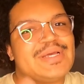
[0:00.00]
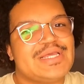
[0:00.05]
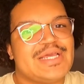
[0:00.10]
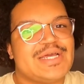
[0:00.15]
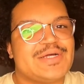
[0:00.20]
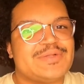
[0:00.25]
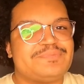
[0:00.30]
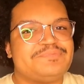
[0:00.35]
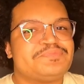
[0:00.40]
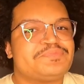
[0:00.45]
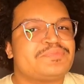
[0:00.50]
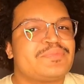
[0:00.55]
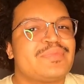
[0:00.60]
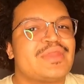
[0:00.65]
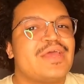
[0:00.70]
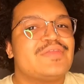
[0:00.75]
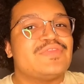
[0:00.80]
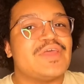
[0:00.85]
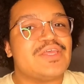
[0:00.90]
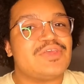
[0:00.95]
But yeah,
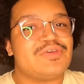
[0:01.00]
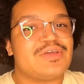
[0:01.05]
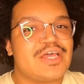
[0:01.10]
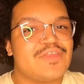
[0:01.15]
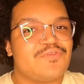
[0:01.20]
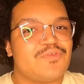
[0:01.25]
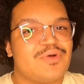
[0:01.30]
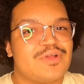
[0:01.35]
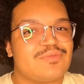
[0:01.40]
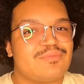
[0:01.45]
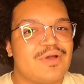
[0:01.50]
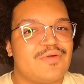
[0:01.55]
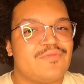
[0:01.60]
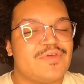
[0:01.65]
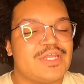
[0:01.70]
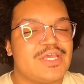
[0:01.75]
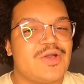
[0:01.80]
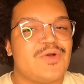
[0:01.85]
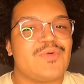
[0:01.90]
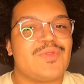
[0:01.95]
thank you guys for watching my
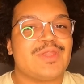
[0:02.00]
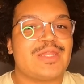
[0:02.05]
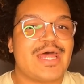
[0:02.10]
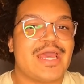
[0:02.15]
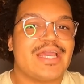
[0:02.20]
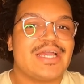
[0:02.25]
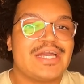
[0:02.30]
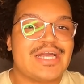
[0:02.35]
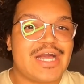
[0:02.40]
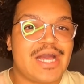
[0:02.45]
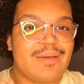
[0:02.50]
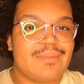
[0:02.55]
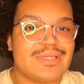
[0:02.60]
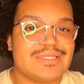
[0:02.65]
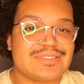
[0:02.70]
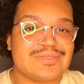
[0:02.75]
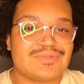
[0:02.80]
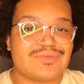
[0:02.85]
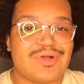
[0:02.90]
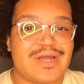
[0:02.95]
video. Like,
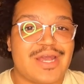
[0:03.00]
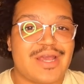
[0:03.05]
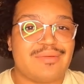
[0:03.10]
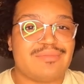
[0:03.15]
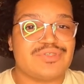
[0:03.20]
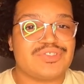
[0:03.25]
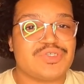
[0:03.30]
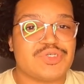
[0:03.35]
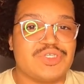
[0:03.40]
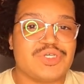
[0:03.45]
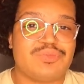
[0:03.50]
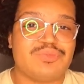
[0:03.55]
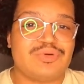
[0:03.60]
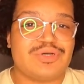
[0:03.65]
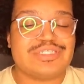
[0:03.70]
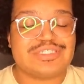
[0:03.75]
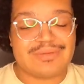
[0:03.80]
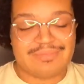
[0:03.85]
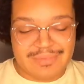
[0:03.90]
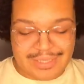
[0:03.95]
comment, subscribe, show your
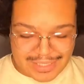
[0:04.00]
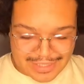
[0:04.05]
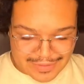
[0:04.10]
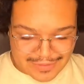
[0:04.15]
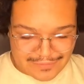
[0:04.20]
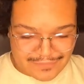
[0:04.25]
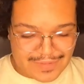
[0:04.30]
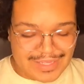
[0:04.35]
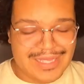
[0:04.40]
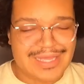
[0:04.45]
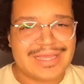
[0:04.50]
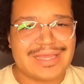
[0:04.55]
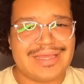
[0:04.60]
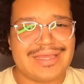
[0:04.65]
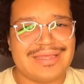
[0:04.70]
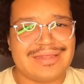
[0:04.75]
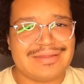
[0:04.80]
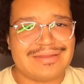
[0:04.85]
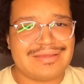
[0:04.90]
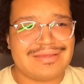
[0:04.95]
boy some love,
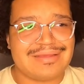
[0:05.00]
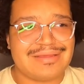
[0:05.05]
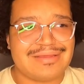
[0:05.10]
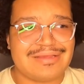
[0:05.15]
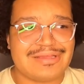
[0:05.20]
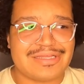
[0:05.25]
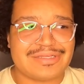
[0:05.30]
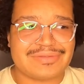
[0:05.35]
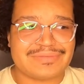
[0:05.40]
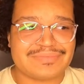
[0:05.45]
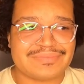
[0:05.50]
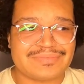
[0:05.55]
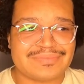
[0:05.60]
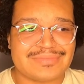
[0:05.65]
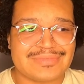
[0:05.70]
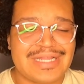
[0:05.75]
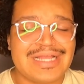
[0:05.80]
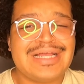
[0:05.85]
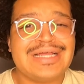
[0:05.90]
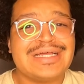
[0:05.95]
and
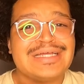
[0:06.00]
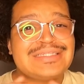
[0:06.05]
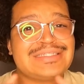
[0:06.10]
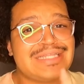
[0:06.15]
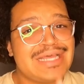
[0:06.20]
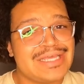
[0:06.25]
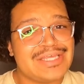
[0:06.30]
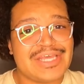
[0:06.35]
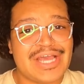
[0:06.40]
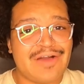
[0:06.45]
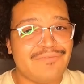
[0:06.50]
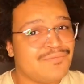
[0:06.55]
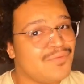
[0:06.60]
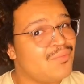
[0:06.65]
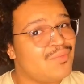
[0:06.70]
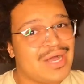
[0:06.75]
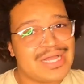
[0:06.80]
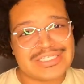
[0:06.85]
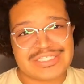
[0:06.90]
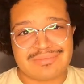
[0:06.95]
thank y'all
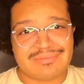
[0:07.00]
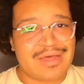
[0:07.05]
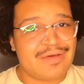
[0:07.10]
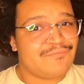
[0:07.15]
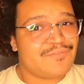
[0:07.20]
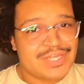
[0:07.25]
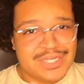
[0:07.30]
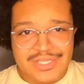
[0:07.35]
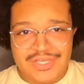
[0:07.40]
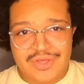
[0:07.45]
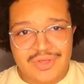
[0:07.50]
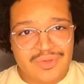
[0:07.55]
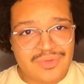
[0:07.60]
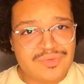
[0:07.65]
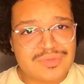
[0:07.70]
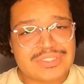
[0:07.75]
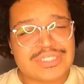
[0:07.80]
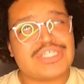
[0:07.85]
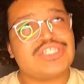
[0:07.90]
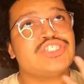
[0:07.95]
for watching my
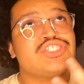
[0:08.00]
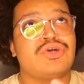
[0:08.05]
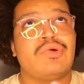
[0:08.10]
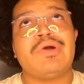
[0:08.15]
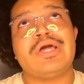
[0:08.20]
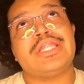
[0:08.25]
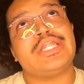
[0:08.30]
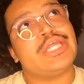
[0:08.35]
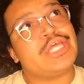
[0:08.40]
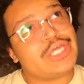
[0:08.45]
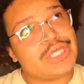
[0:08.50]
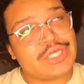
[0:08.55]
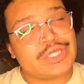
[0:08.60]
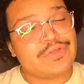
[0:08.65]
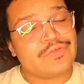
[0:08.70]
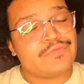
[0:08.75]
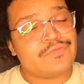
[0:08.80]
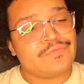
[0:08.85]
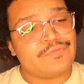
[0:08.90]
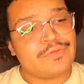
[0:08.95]
videos and showing
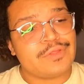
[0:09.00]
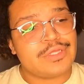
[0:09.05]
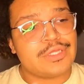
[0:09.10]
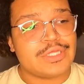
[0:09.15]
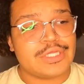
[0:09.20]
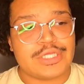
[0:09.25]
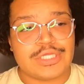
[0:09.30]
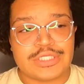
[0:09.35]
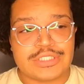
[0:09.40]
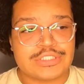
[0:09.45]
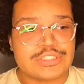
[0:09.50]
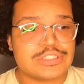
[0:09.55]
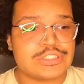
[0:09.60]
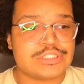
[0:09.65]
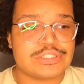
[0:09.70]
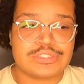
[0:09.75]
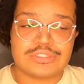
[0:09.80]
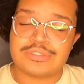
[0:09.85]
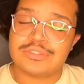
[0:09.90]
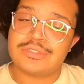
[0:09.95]
love,
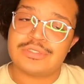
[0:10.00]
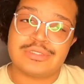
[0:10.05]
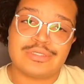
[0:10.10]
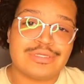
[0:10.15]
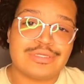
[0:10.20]
because